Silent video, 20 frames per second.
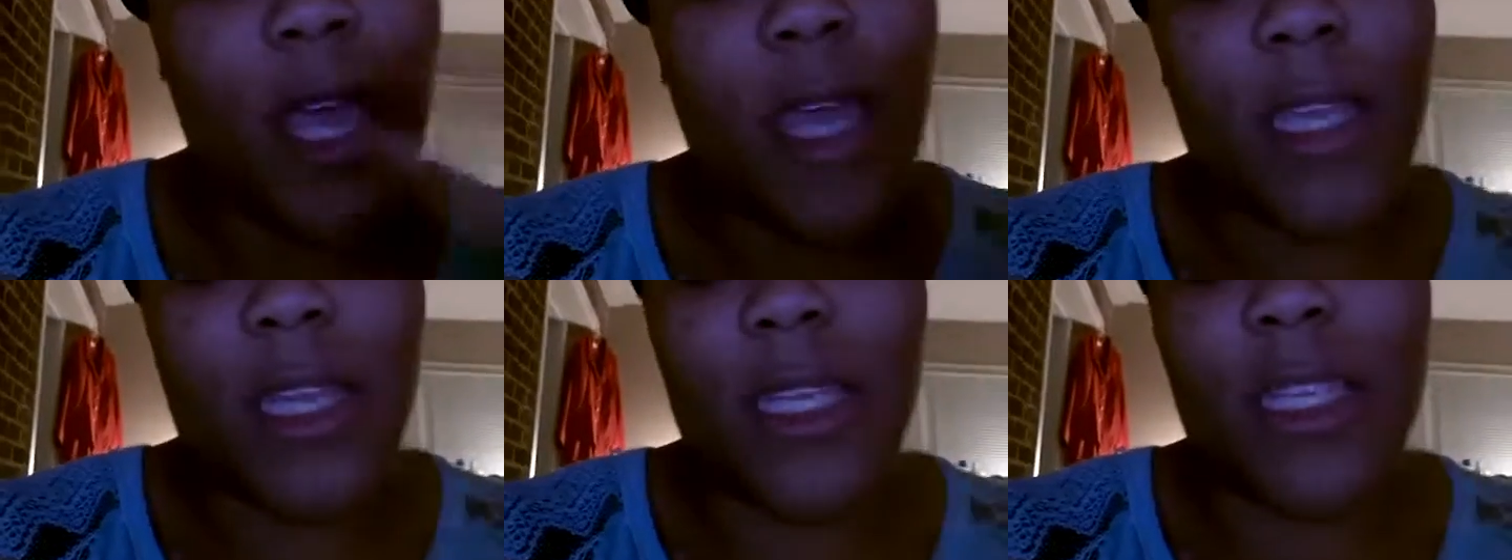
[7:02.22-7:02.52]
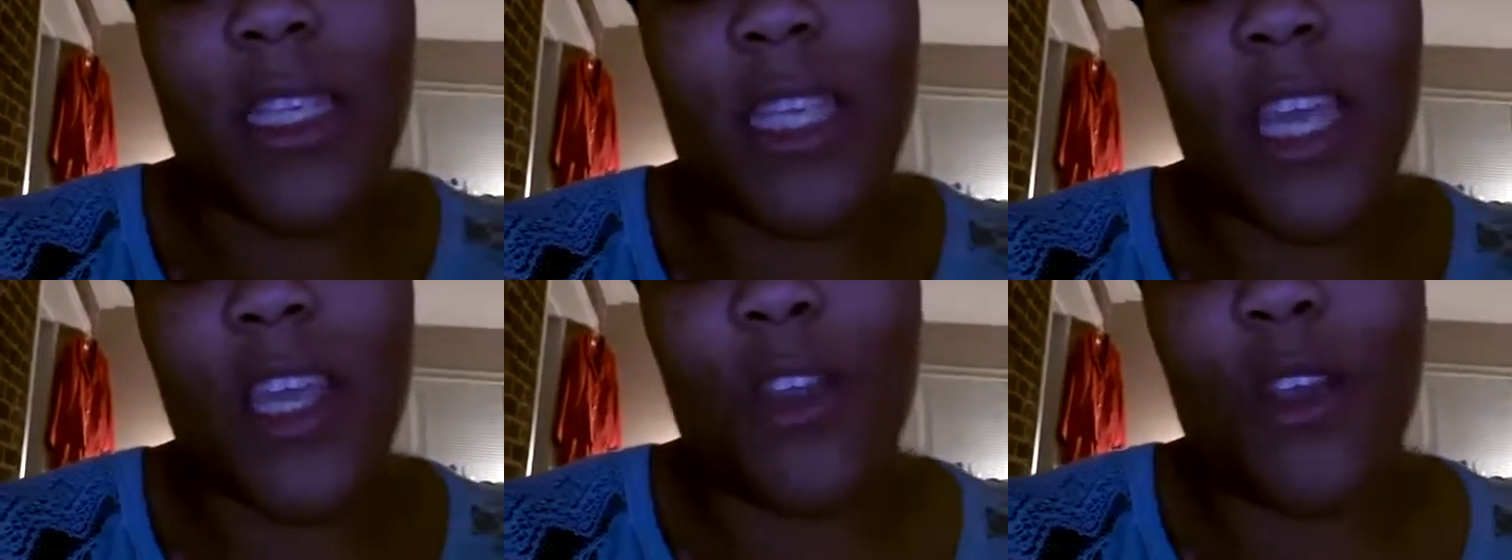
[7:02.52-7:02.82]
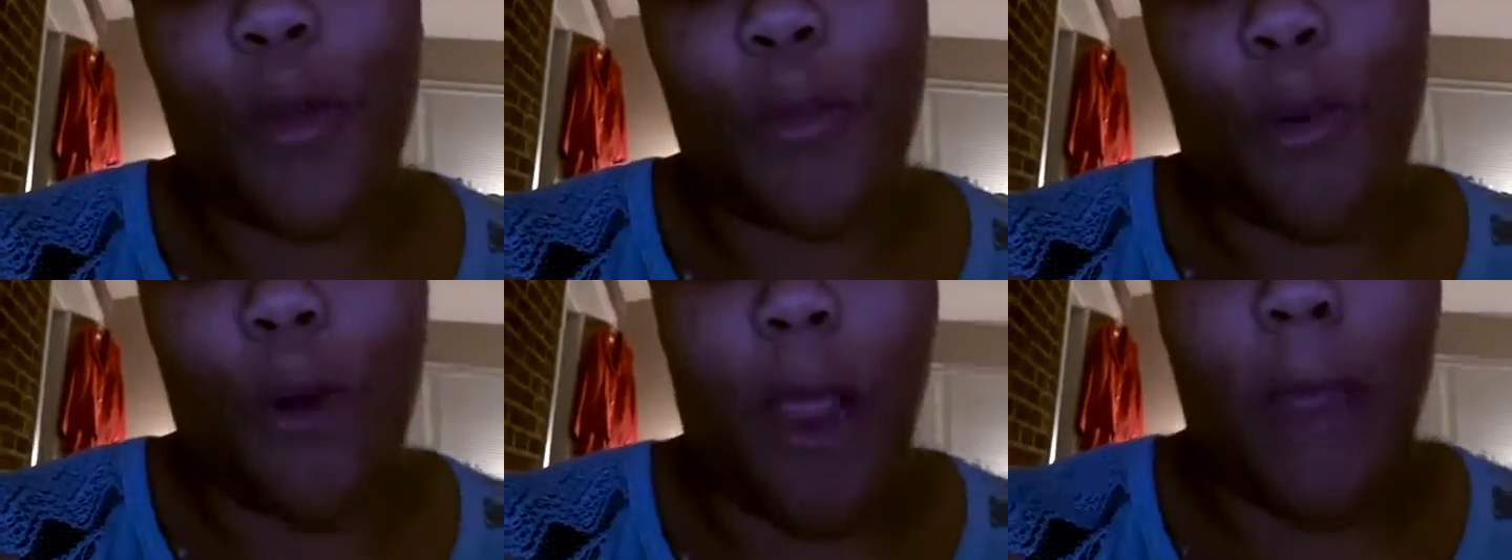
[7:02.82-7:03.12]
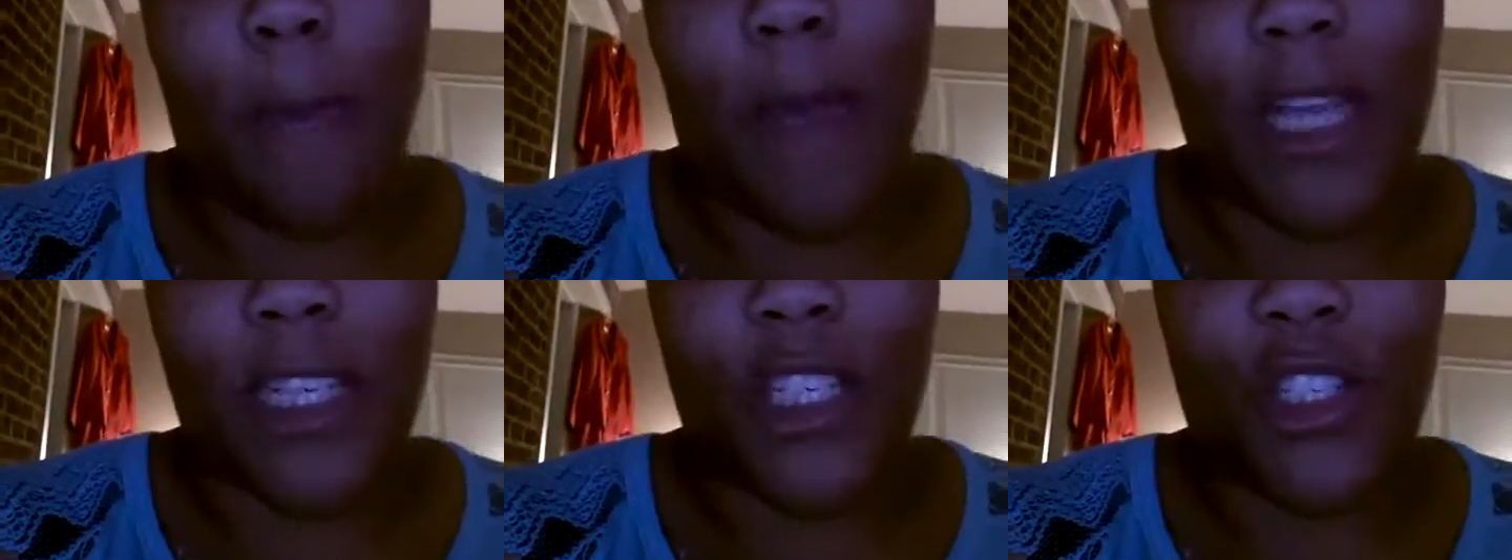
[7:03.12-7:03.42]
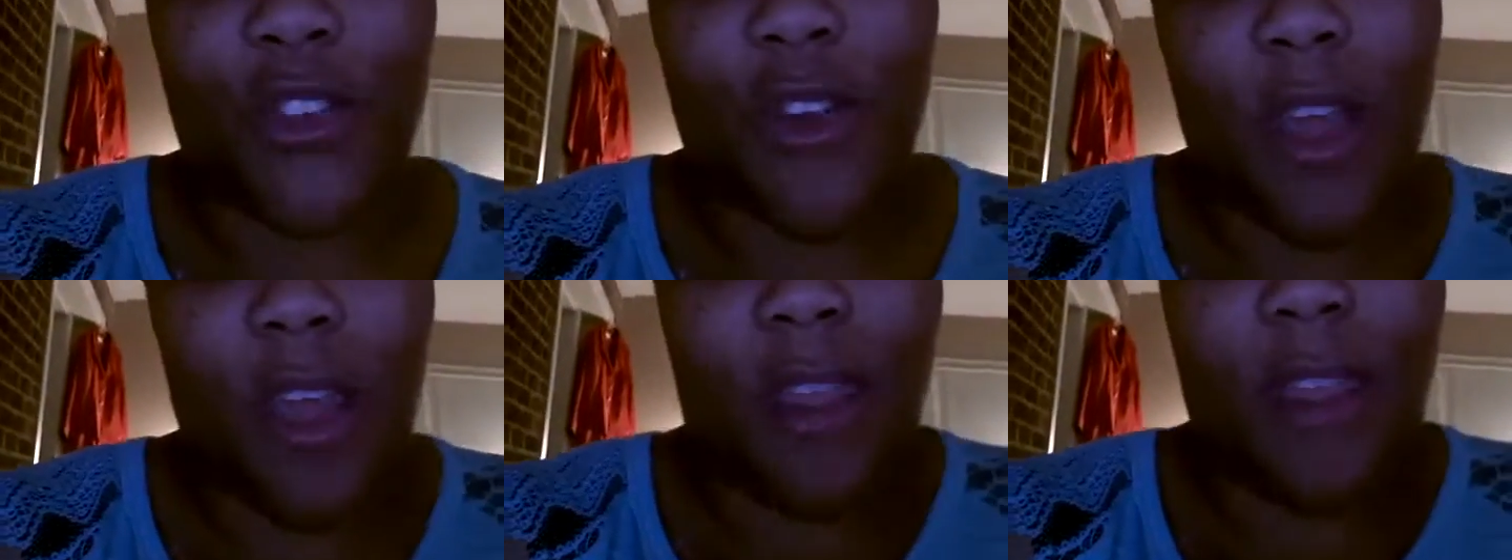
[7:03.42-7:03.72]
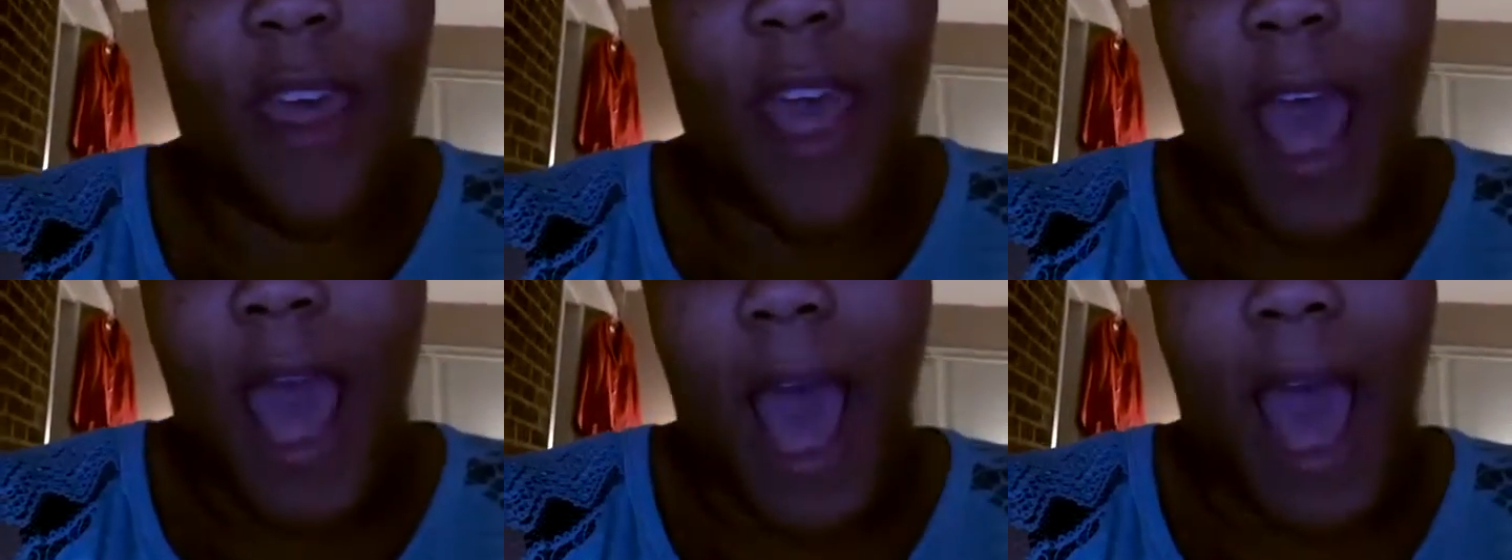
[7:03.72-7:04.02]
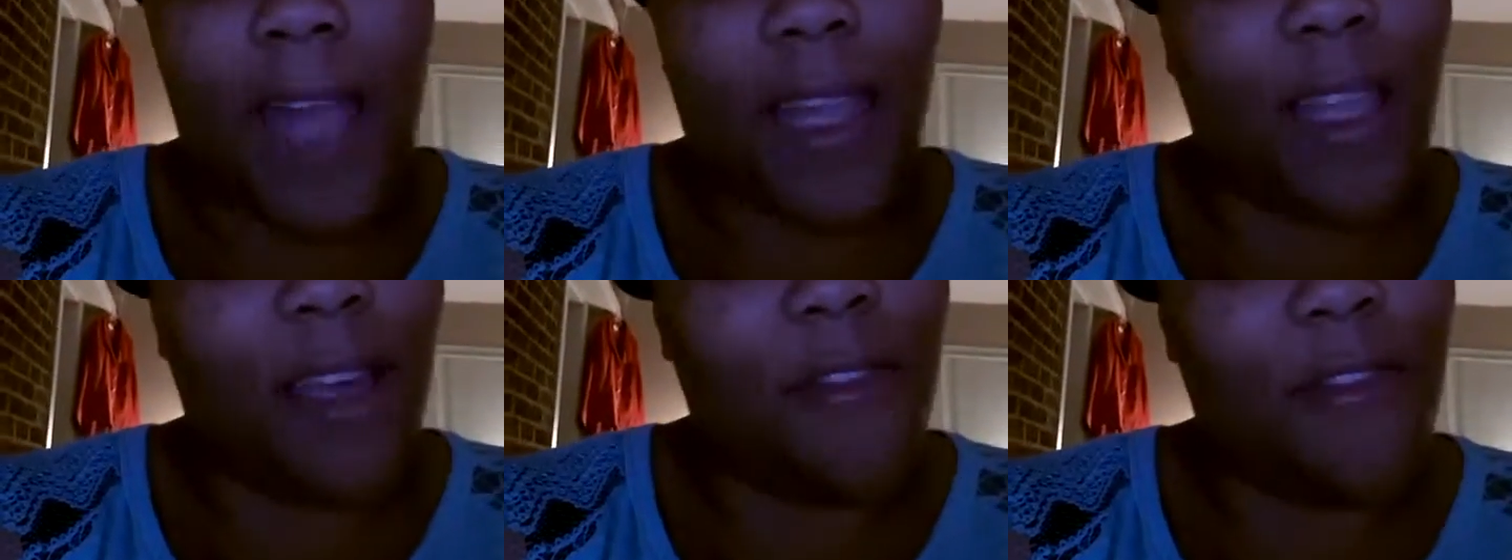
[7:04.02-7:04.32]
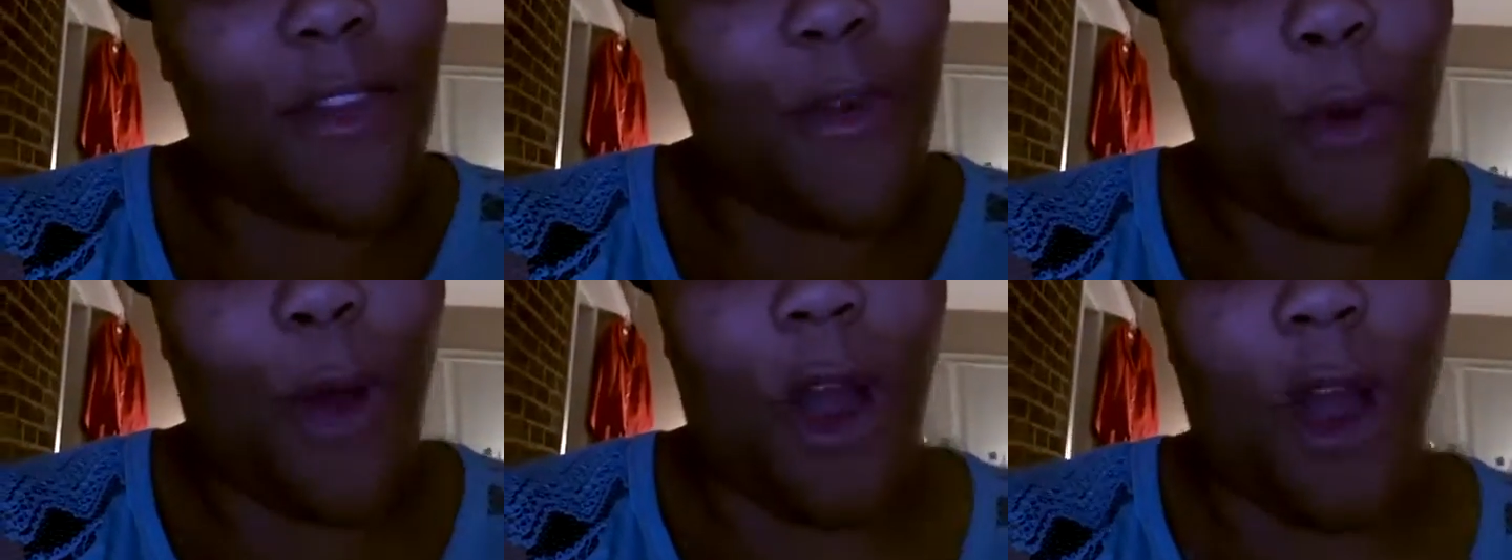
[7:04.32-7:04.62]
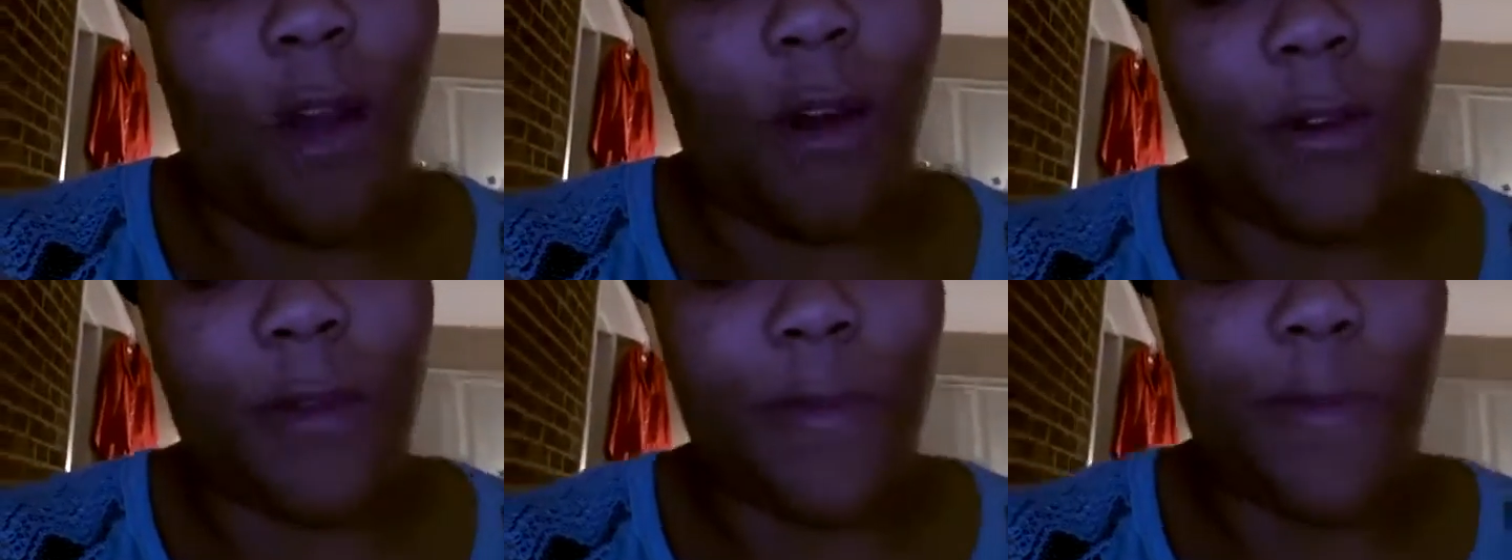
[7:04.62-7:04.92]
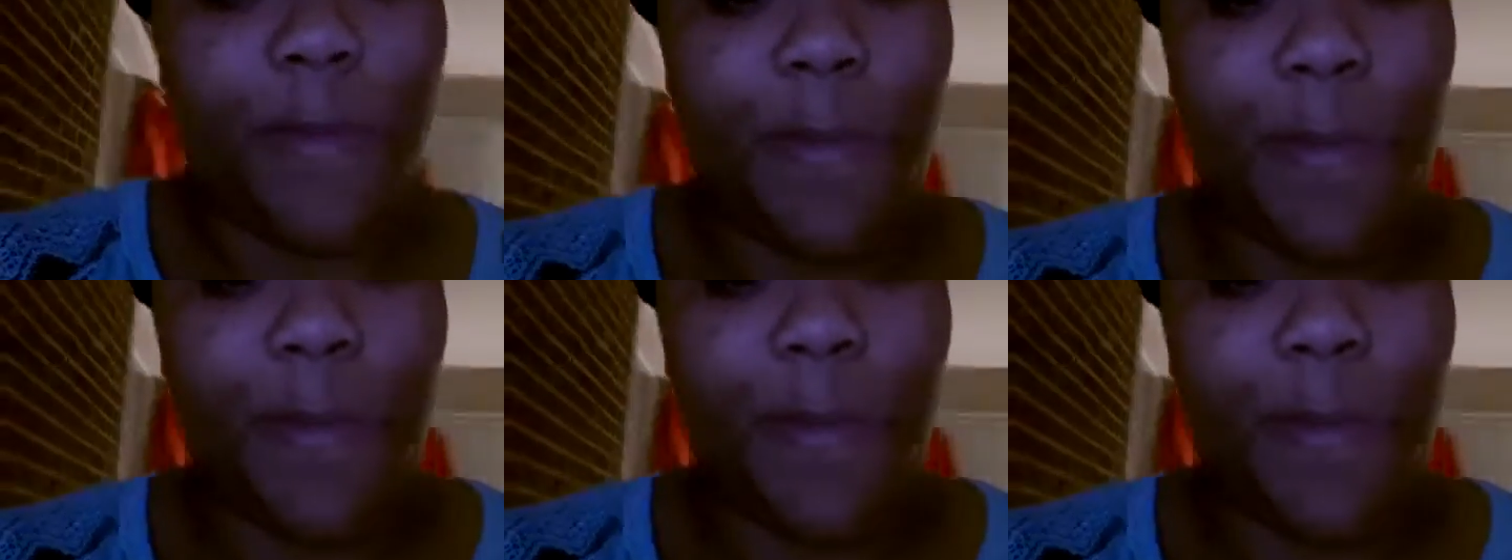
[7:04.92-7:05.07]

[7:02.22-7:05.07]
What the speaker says: Continue to pray my strength. I love you all.